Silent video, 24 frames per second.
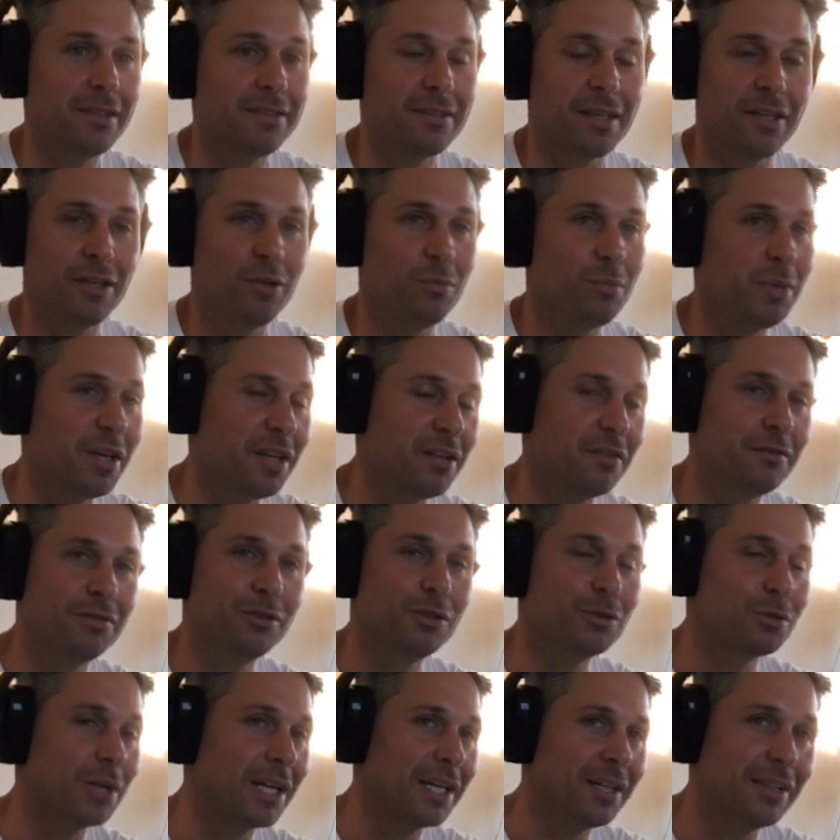I don't pay the full
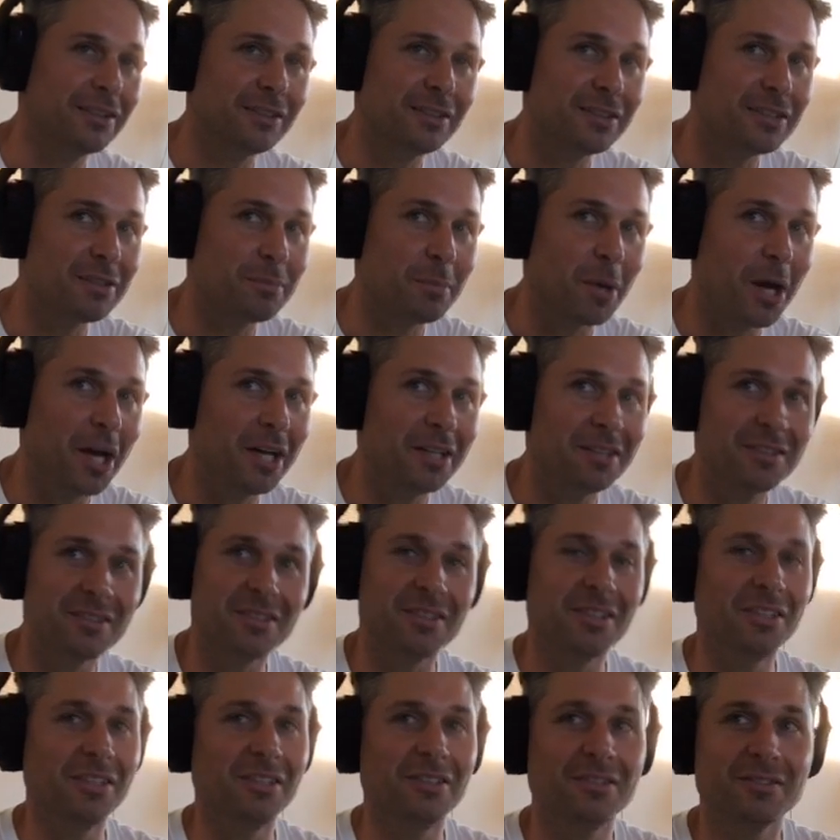rent on this spot,
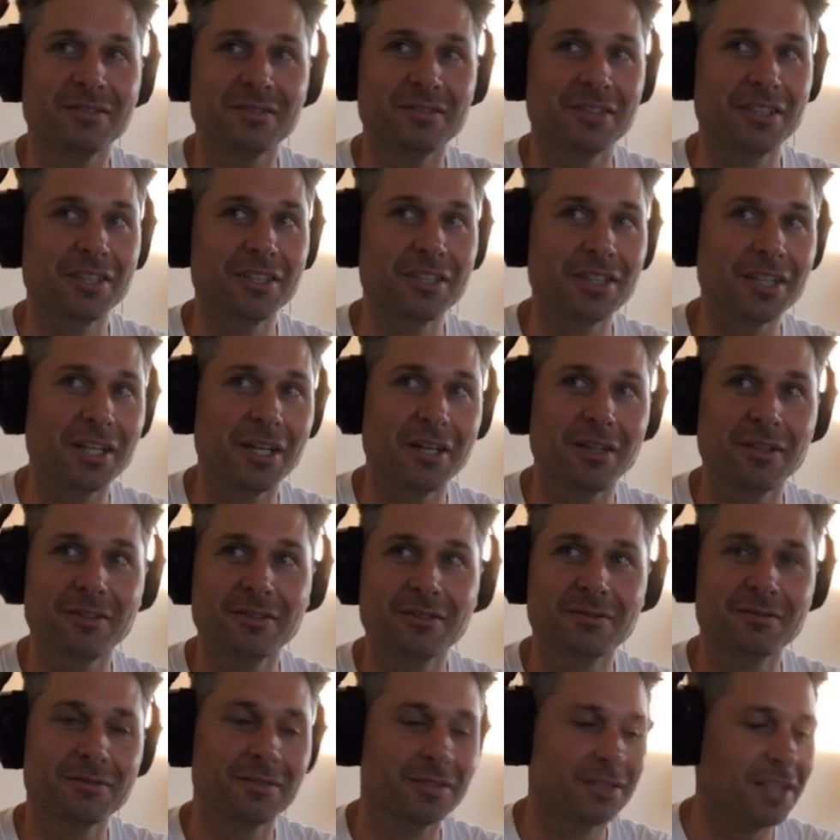so there you go.
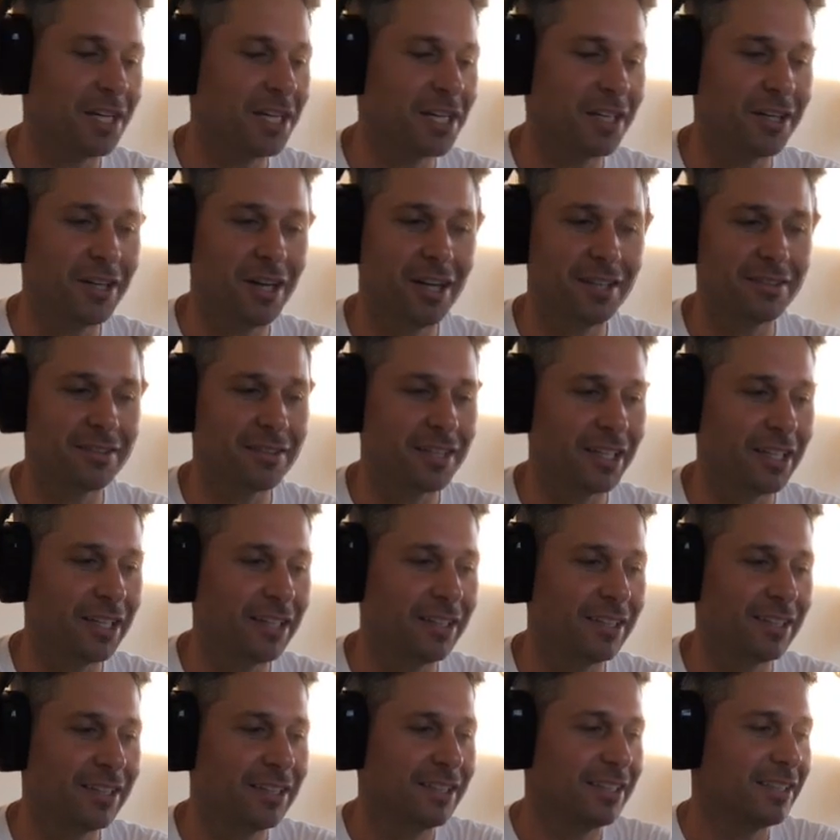Cutting costs there.
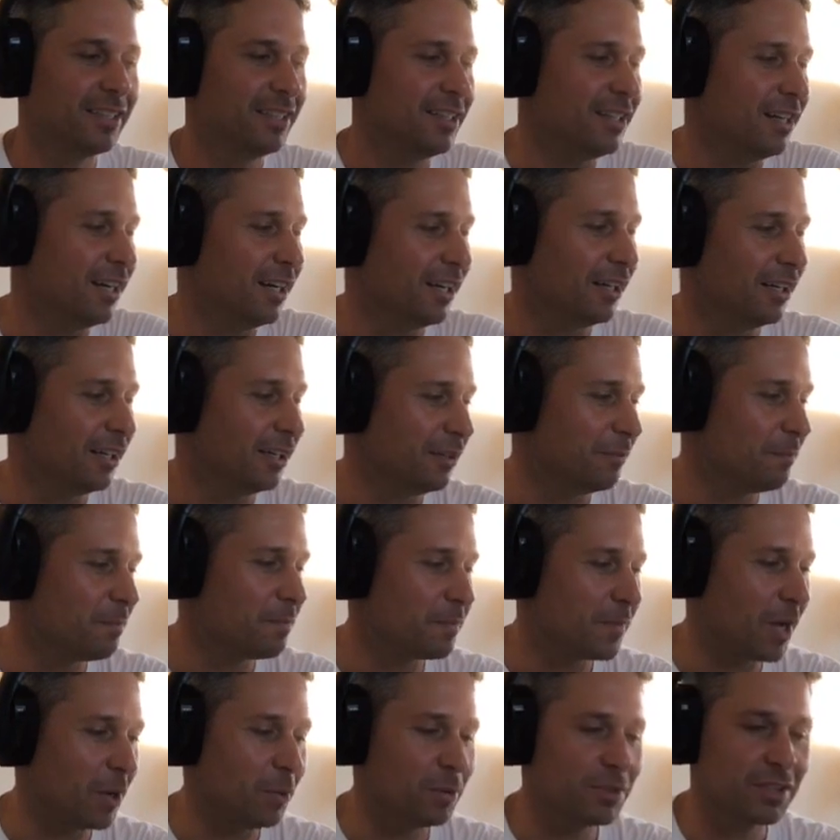I
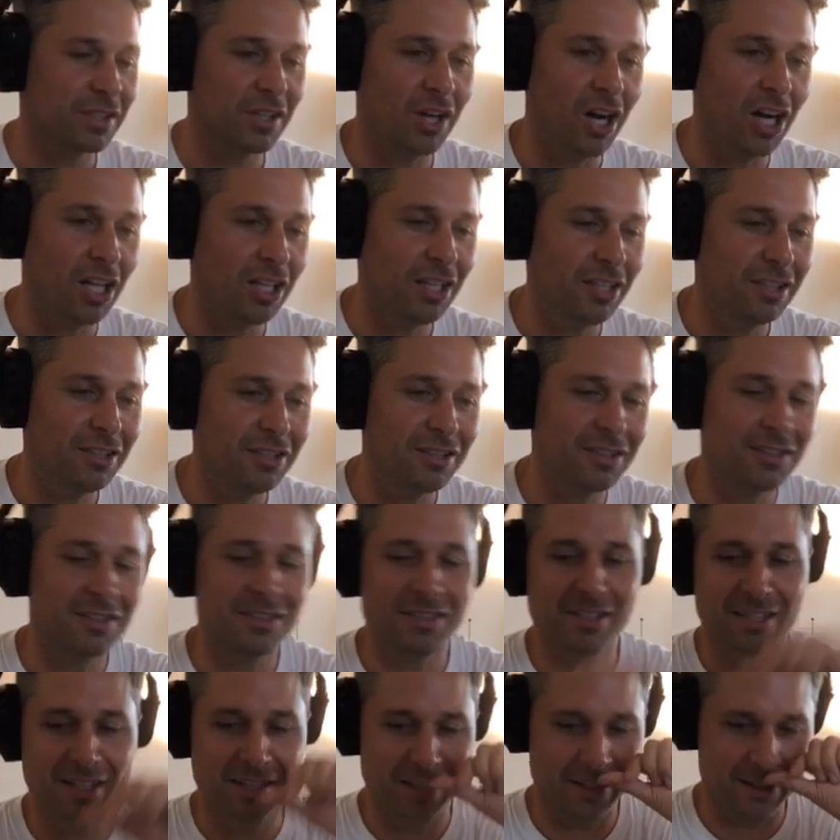went to college.
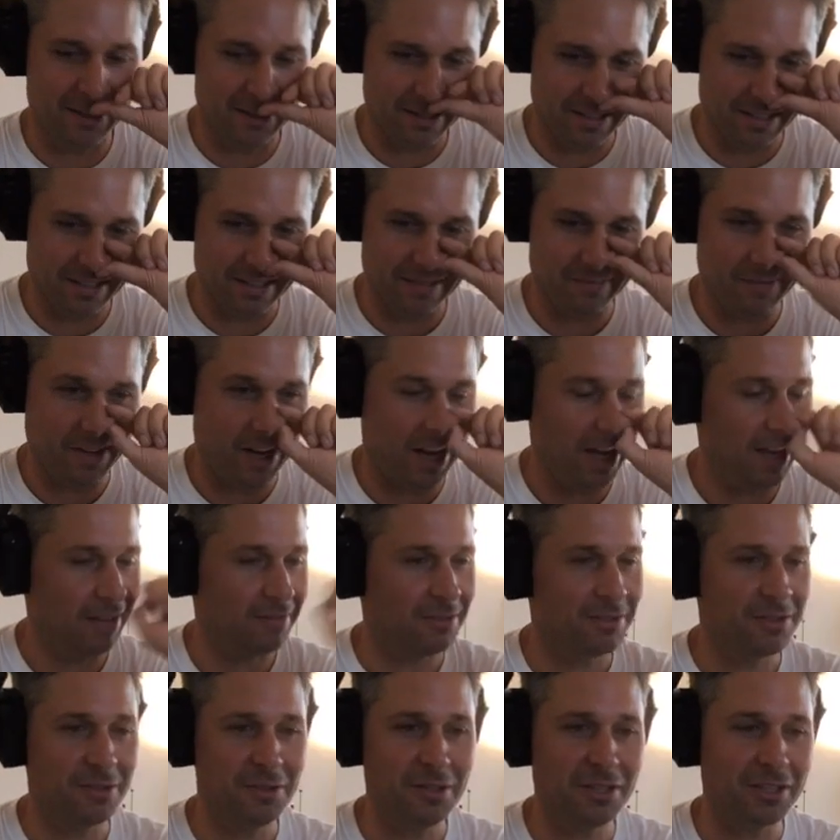I have
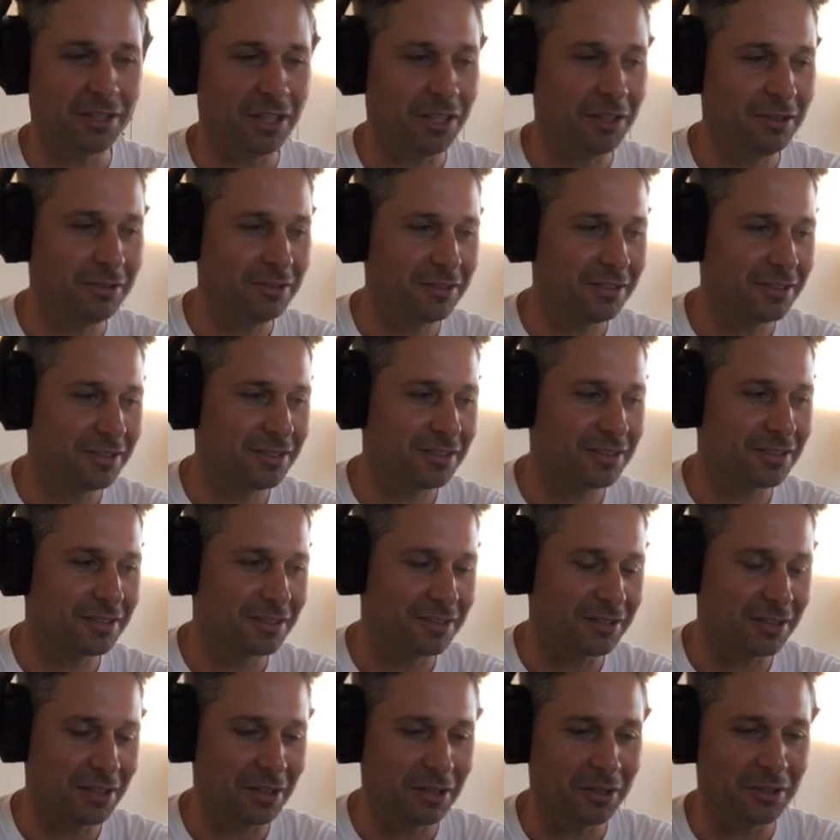student loans,
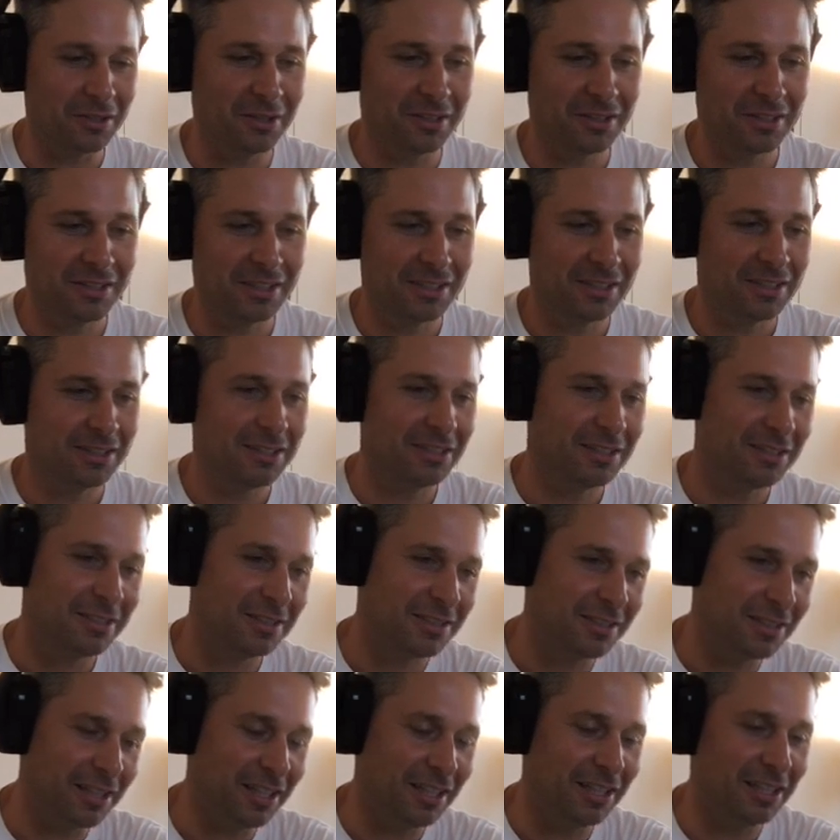so
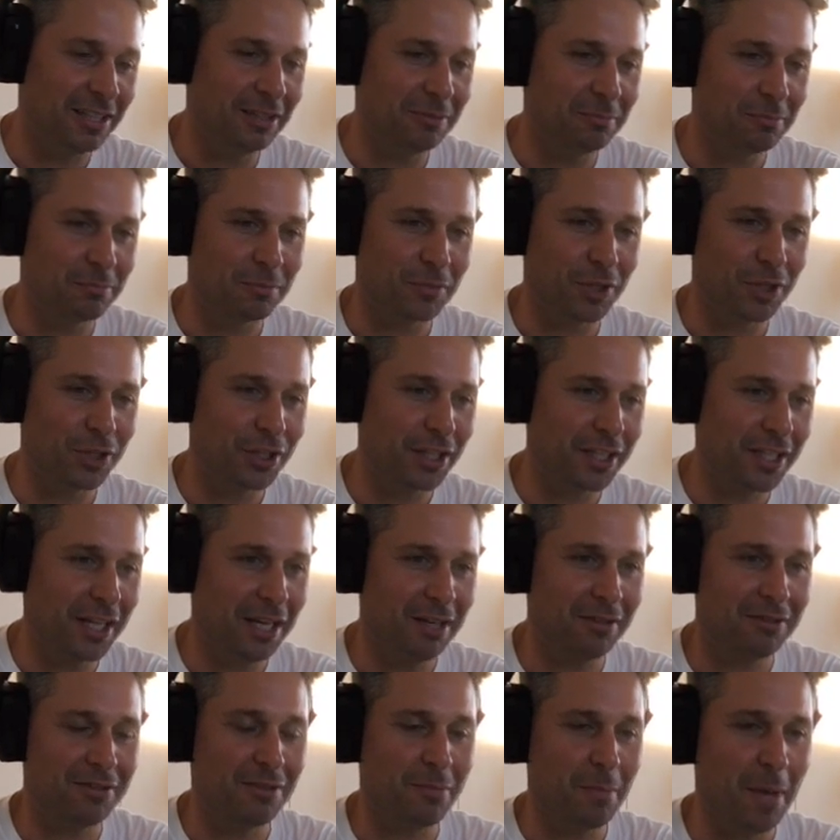learning how
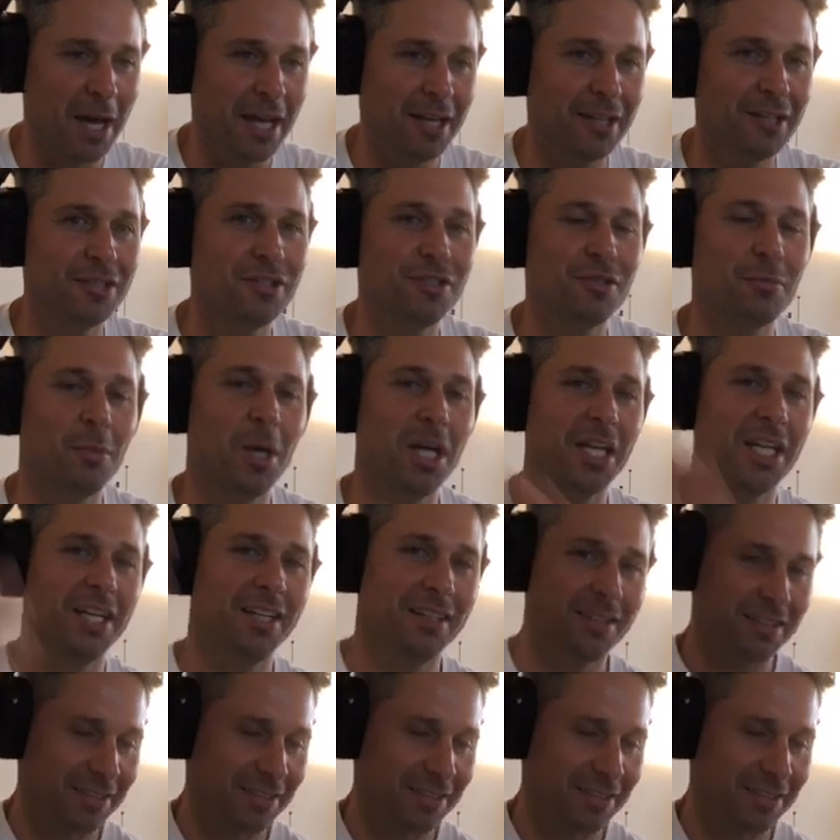to manage your money.